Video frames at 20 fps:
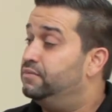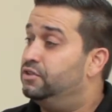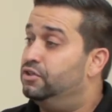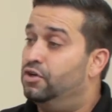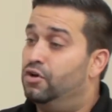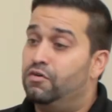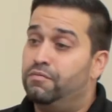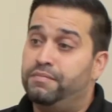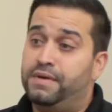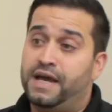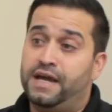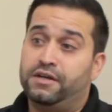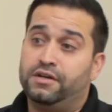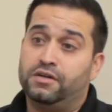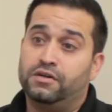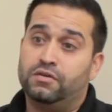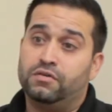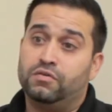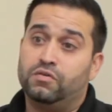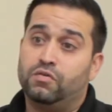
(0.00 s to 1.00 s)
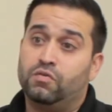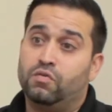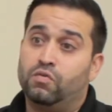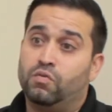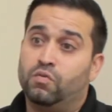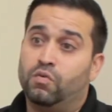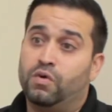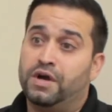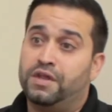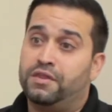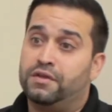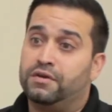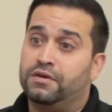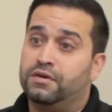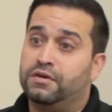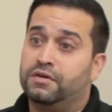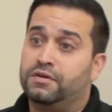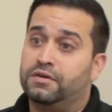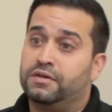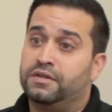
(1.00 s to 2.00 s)
No matter
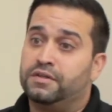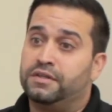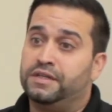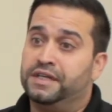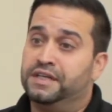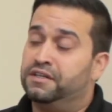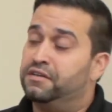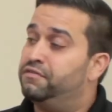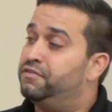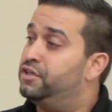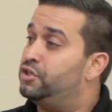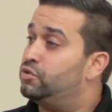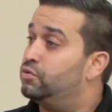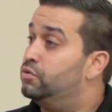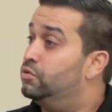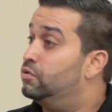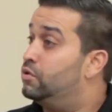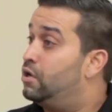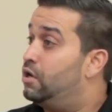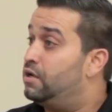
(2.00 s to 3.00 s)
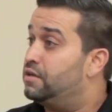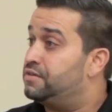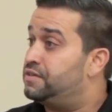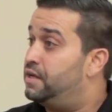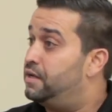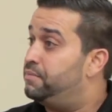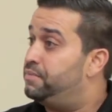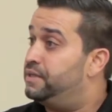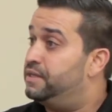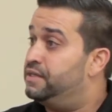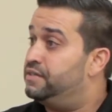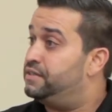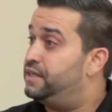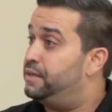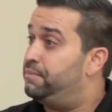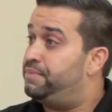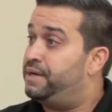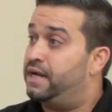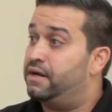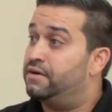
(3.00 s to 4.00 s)
whether the individual who calls up is
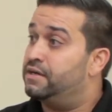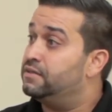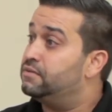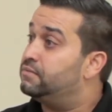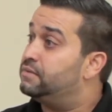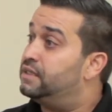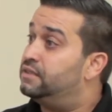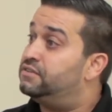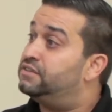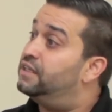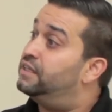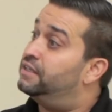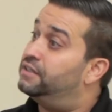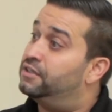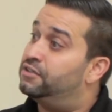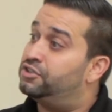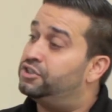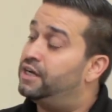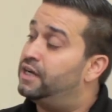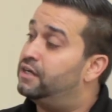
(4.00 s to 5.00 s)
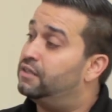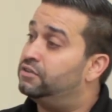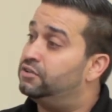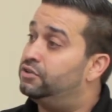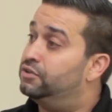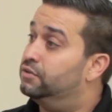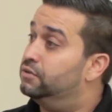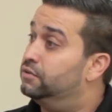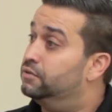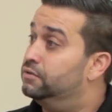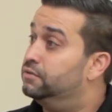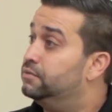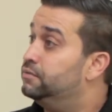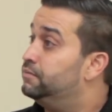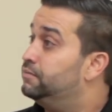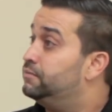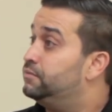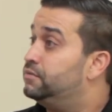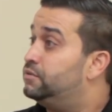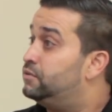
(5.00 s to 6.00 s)
a parent that's sending their child to
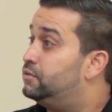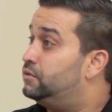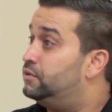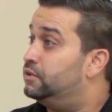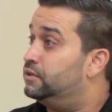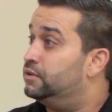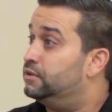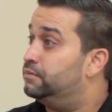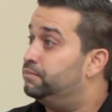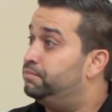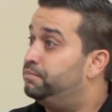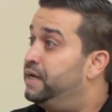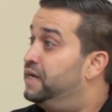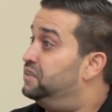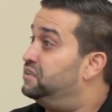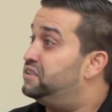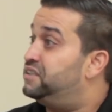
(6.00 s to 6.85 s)
Penn